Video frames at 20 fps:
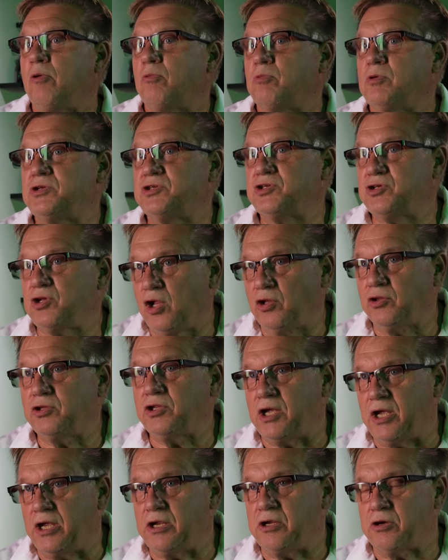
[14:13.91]
result
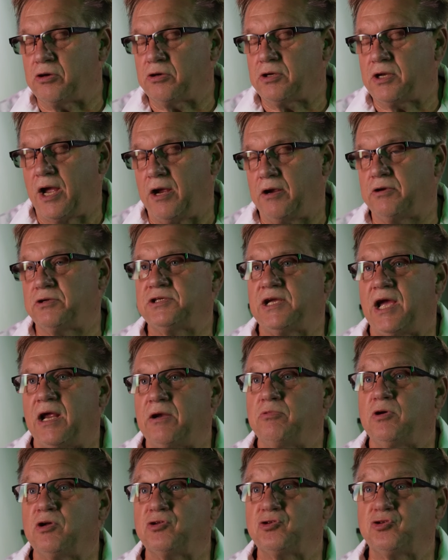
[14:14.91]
in your tire sidewalls